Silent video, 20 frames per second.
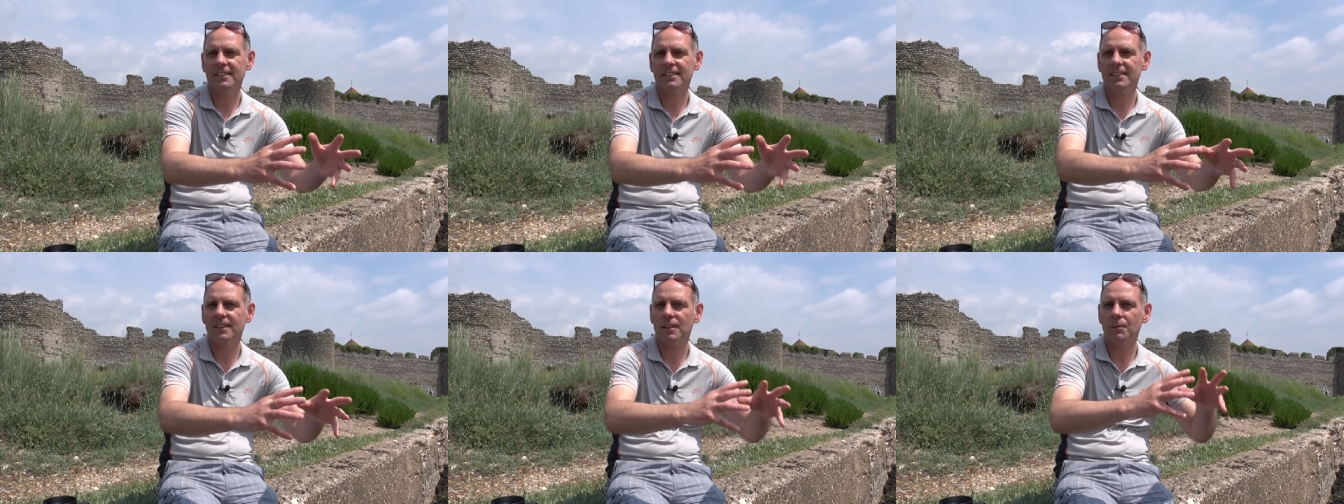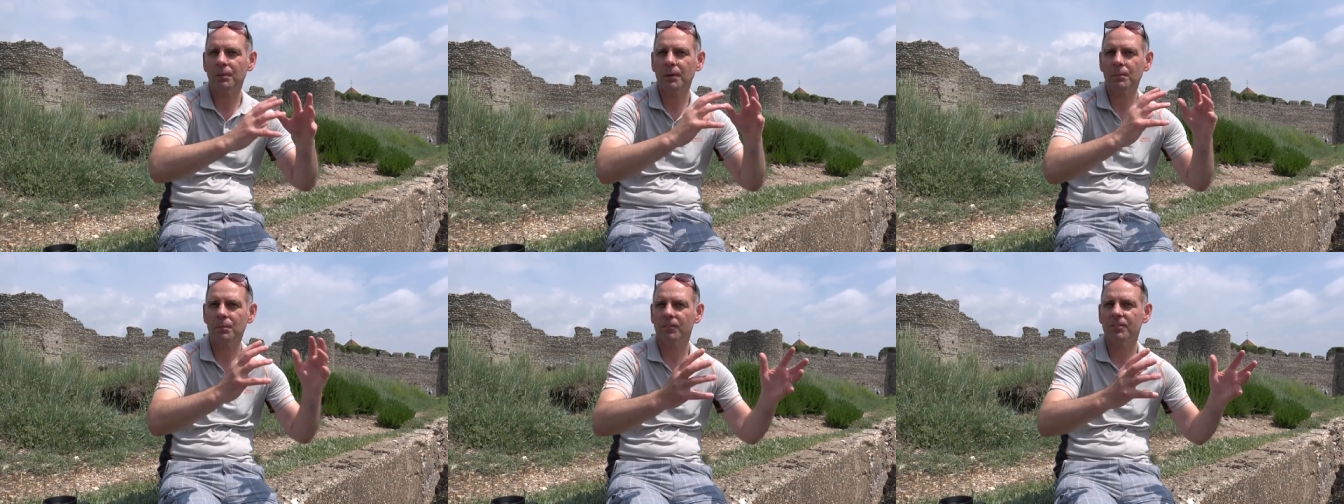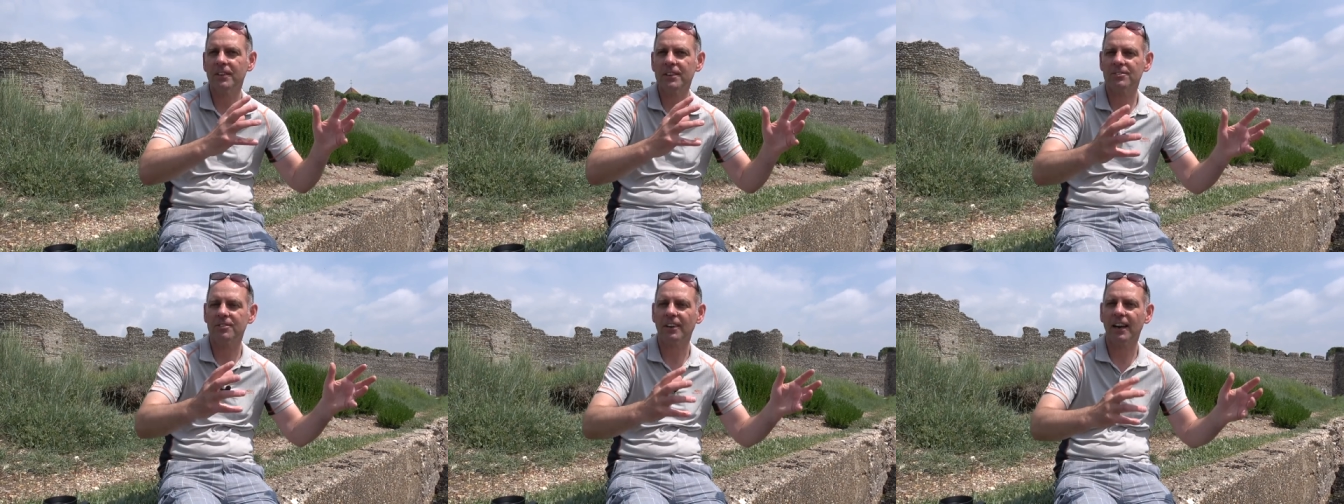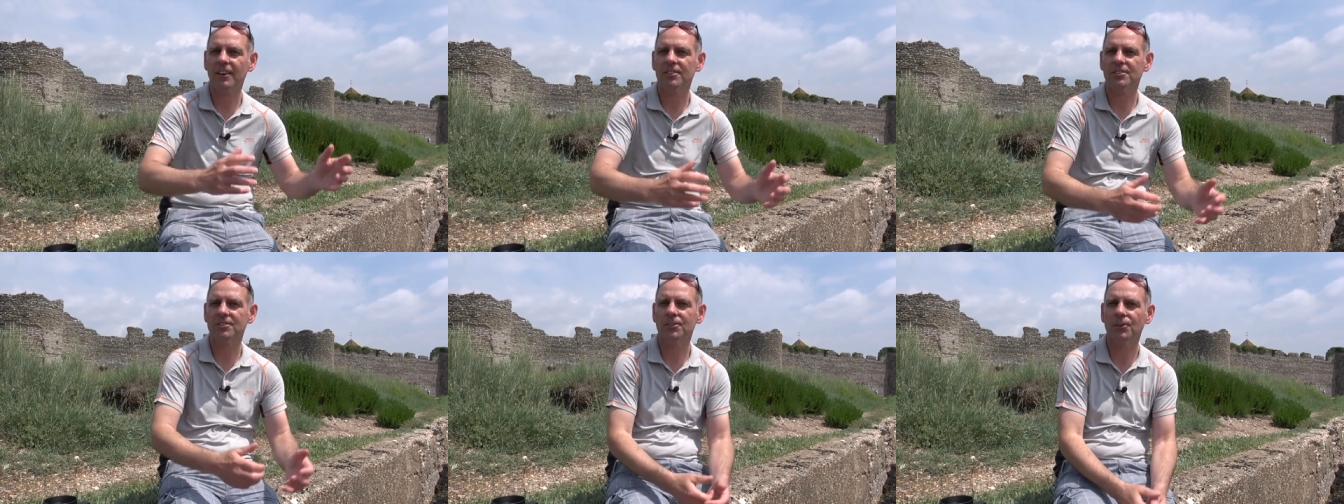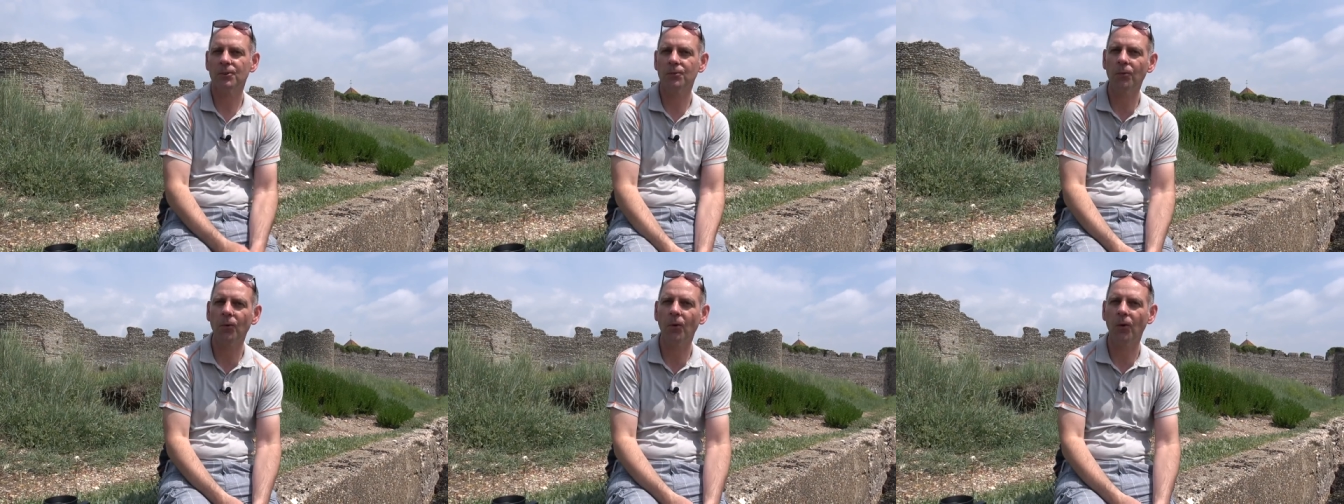to the people of Israel
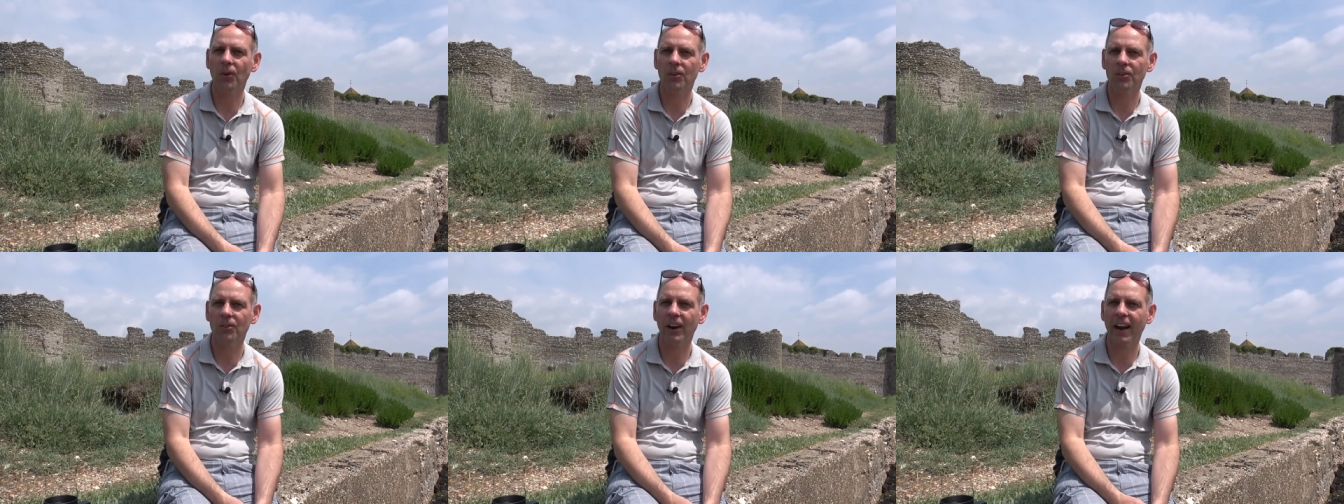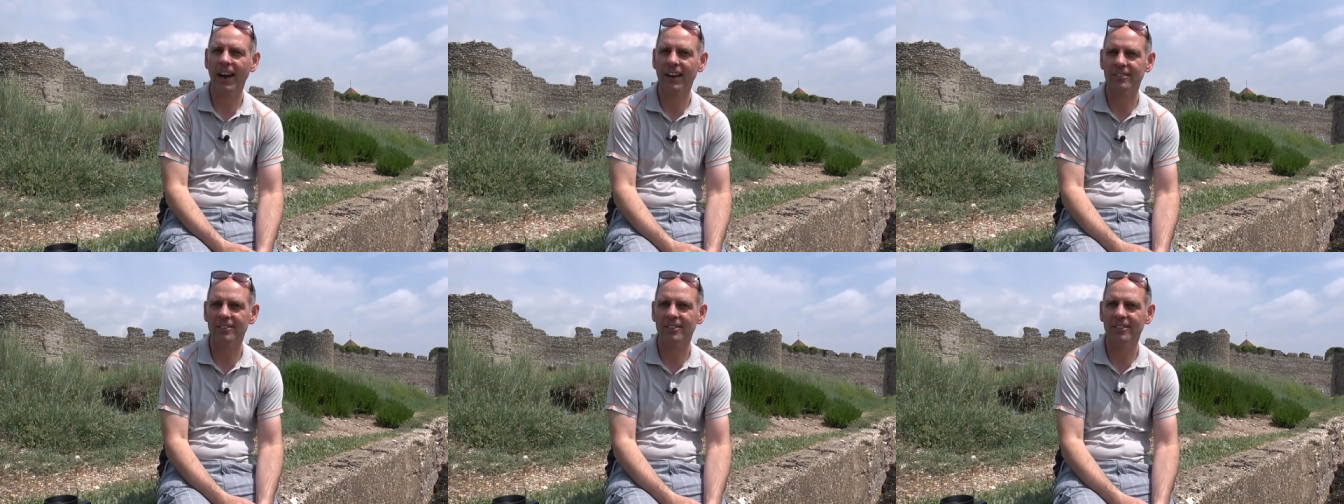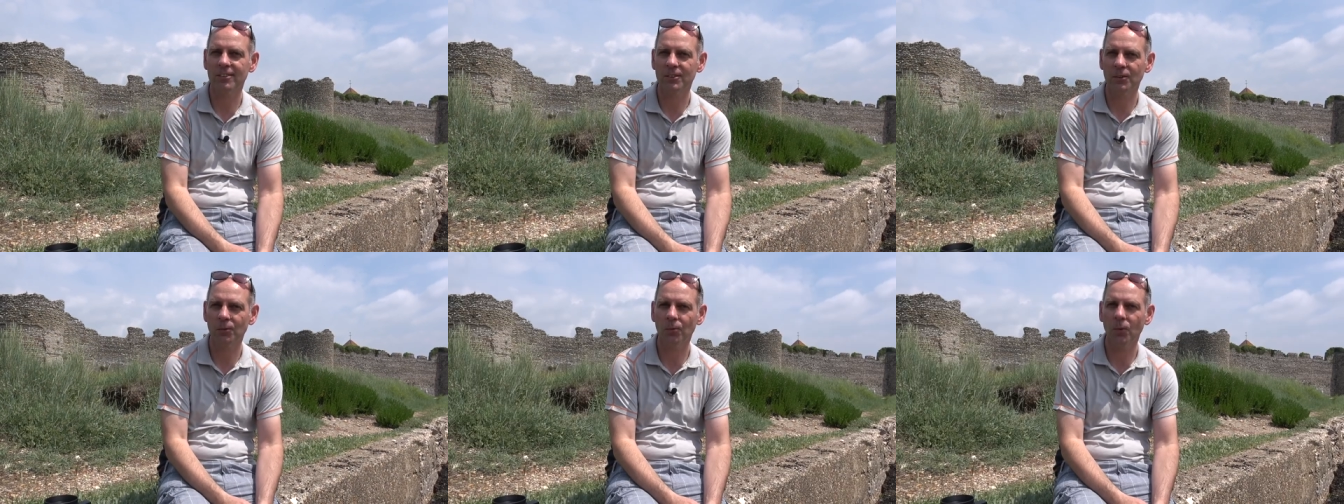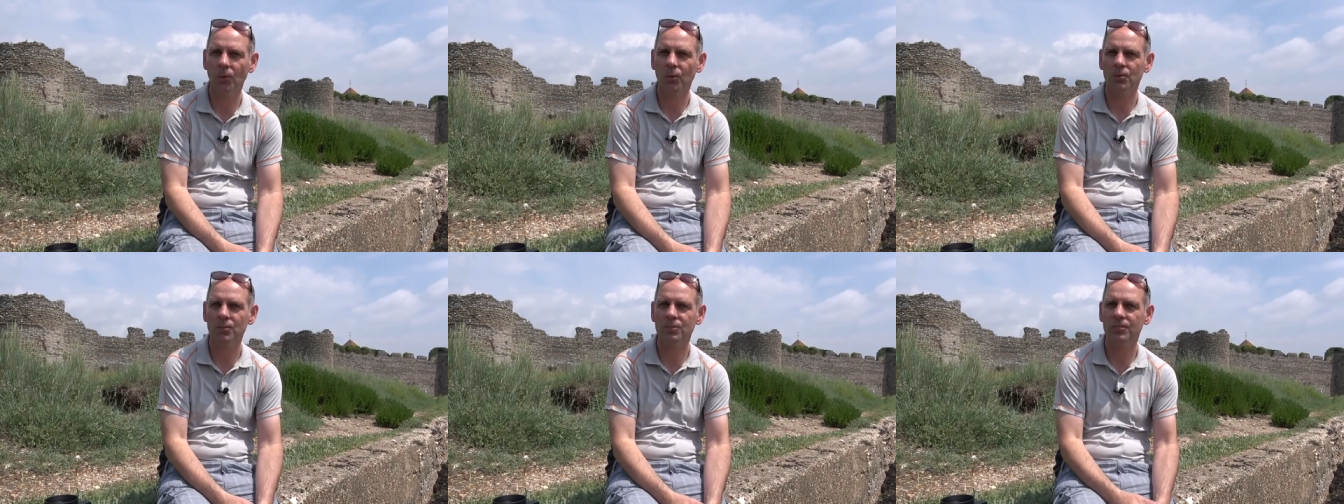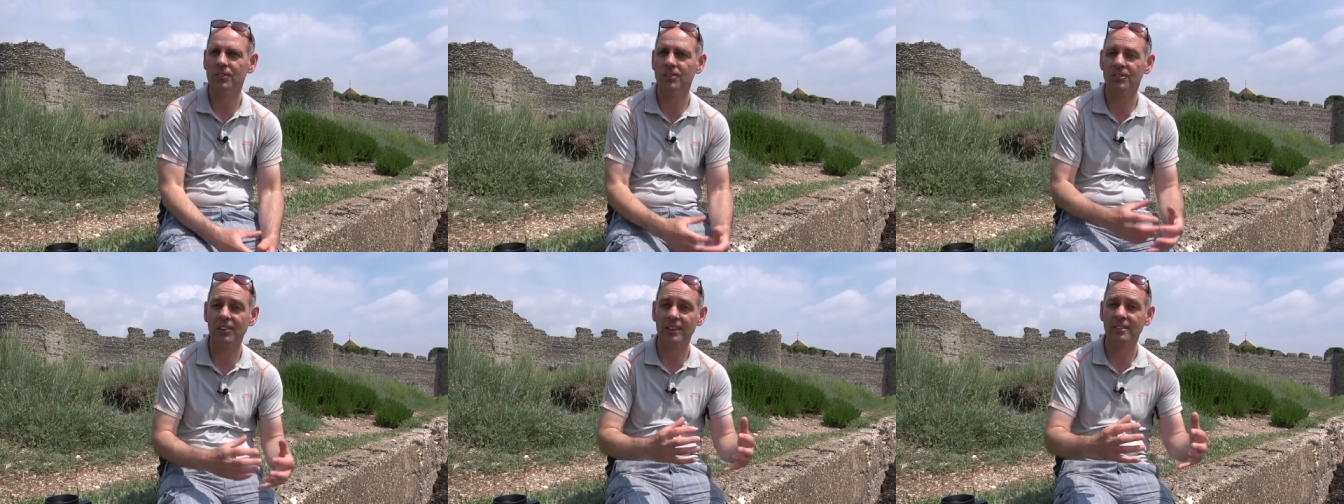to walk round the walls
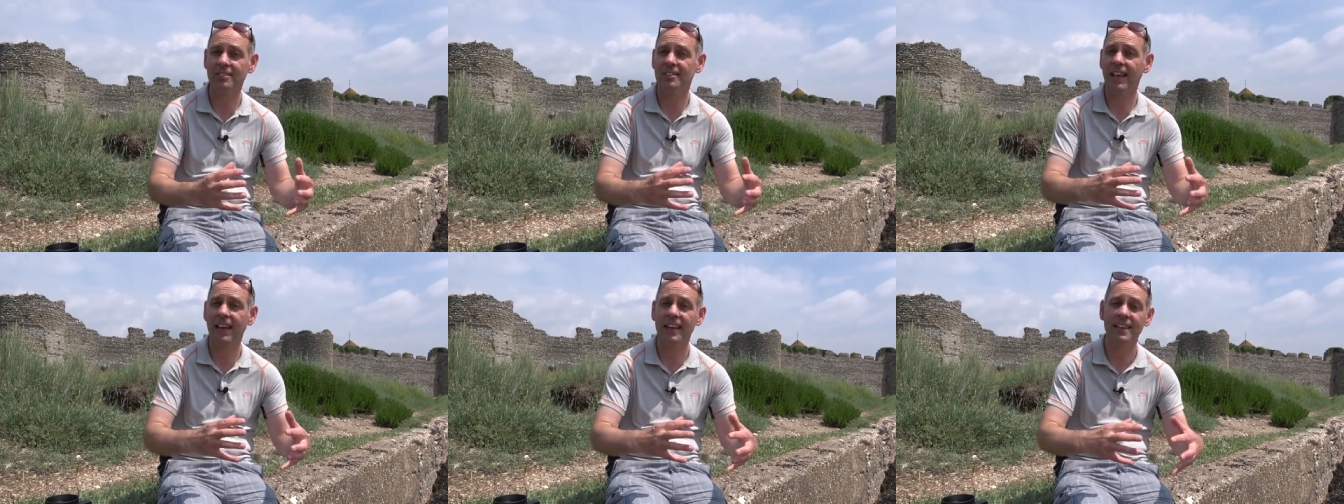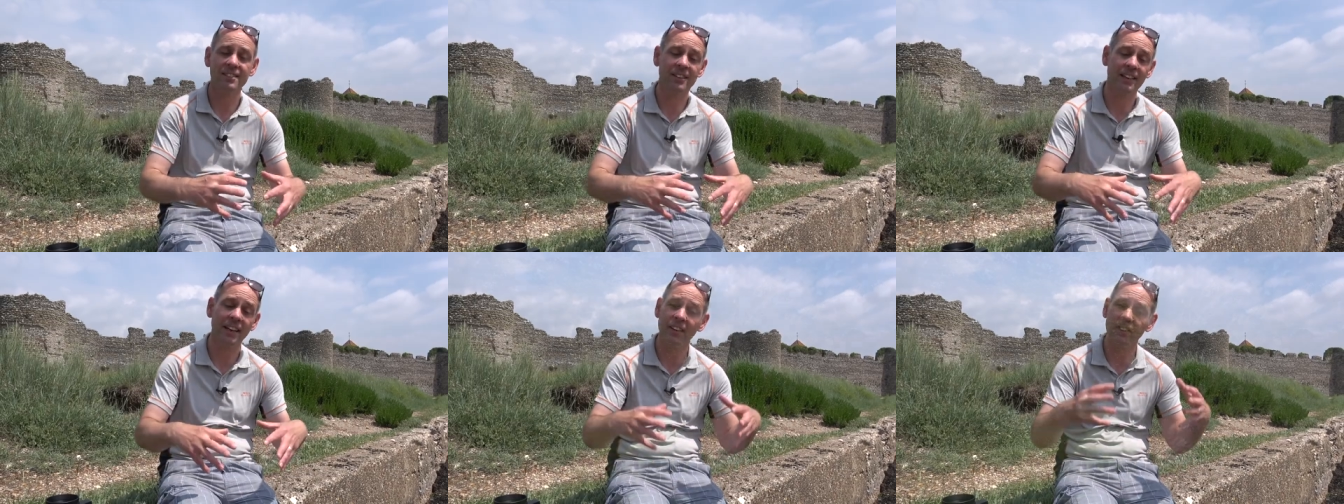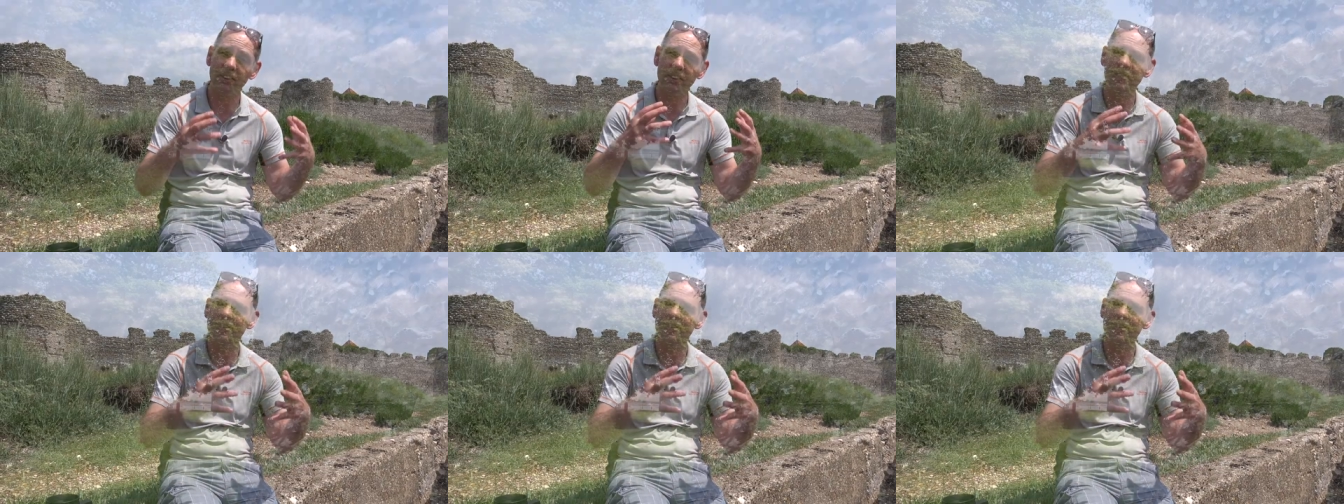for six days and then on the